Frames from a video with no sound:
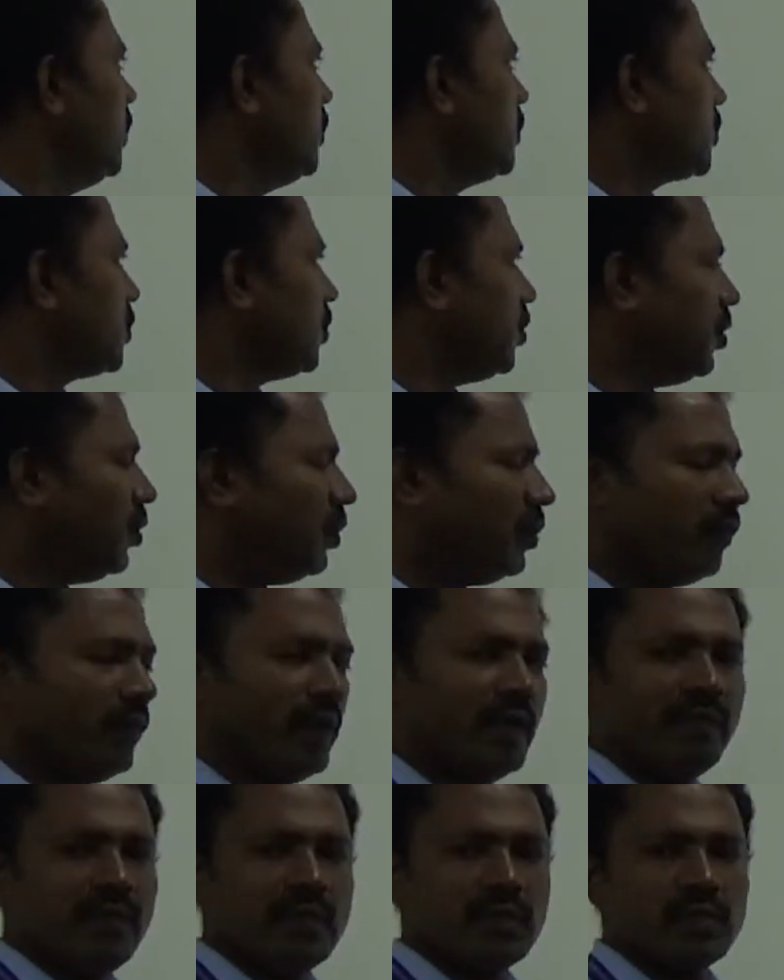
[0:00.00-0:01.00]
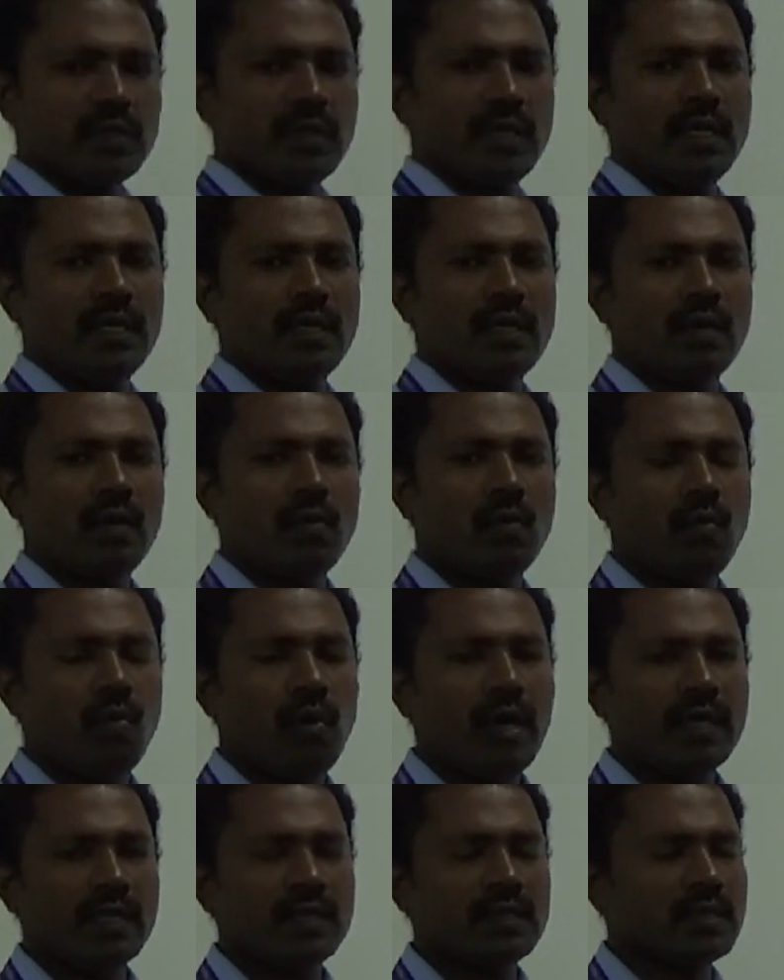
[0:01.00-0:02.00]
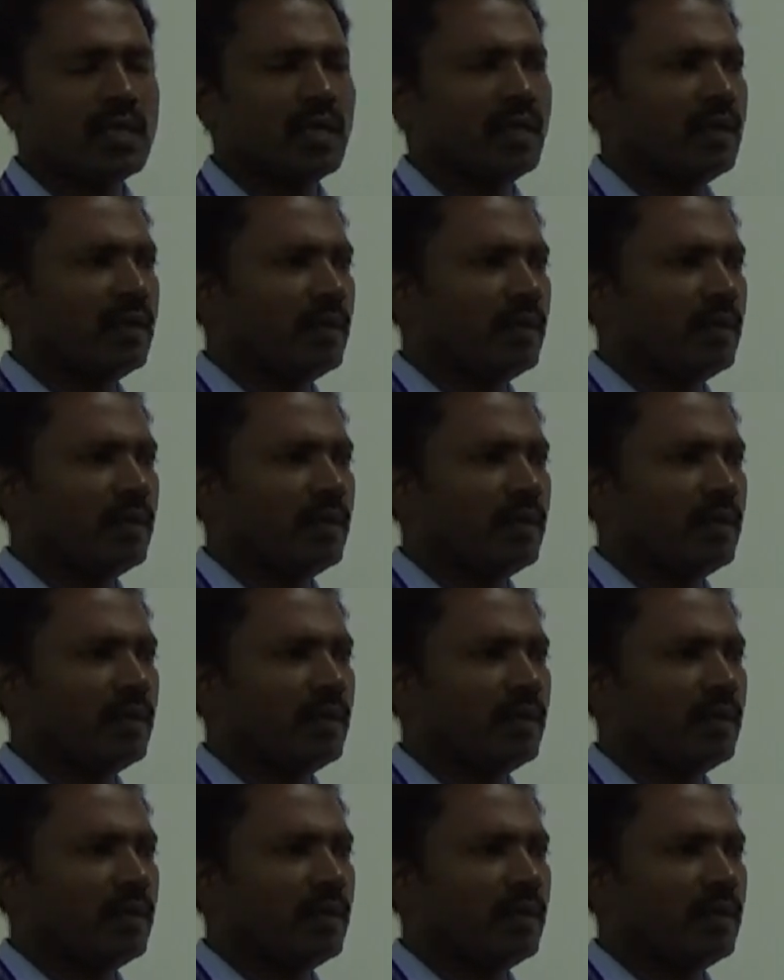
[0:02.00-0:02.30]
So when we see what is